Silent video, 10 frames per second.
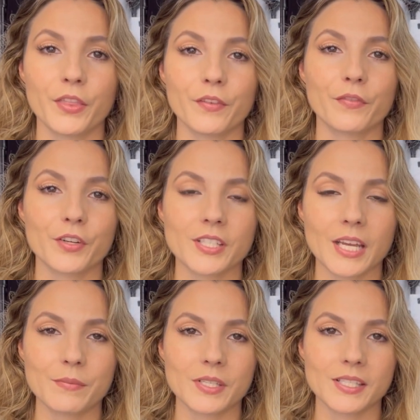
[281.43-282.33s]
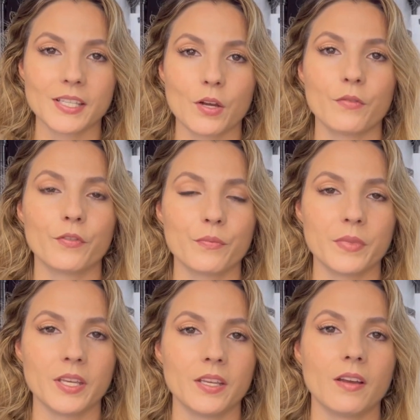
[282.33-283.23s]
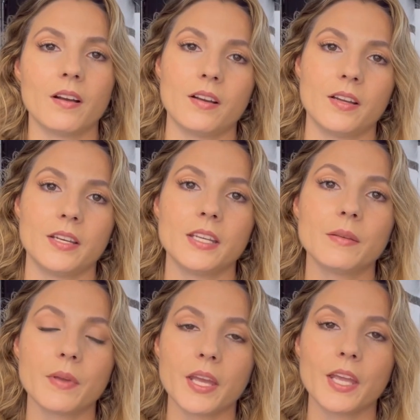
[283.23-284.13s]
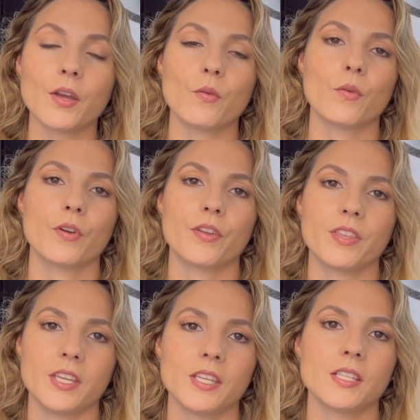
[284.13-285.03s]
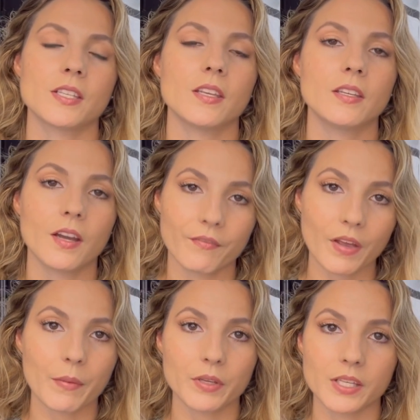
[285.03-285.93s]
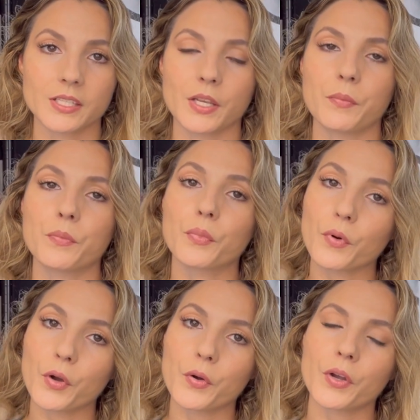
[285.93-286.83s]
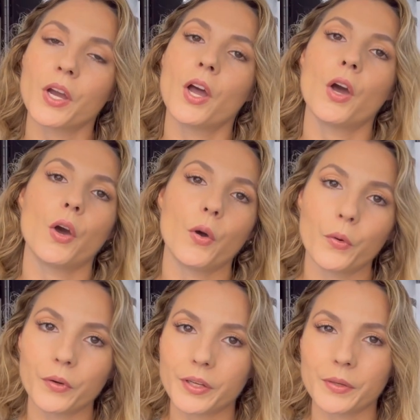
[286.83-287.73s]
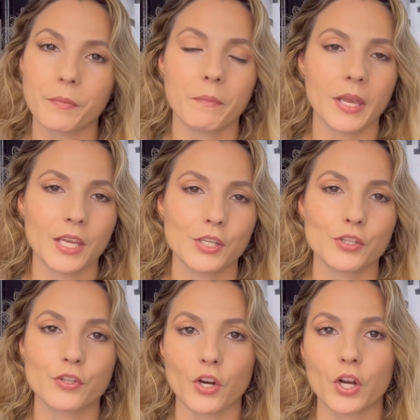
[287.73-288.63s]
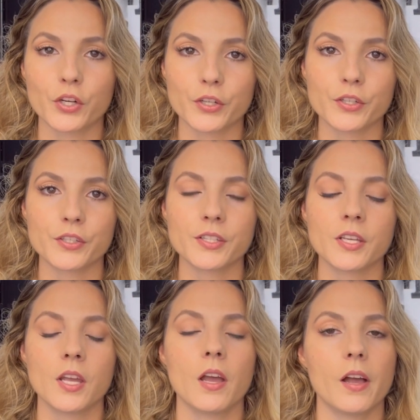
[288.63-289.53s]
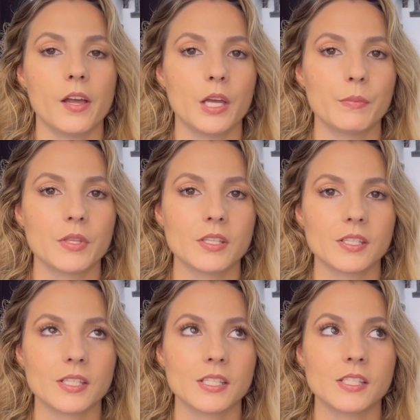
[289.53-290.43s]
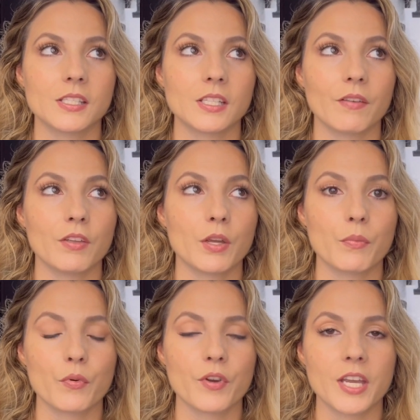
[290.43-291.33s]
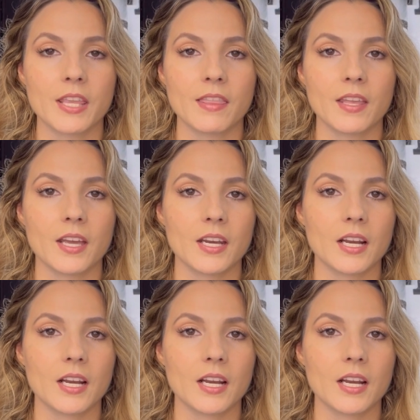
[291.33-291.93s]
The first item to sell for me on eBay were these Young, Fabulous, and Broke Odin beige joggers. This is definitely a brand that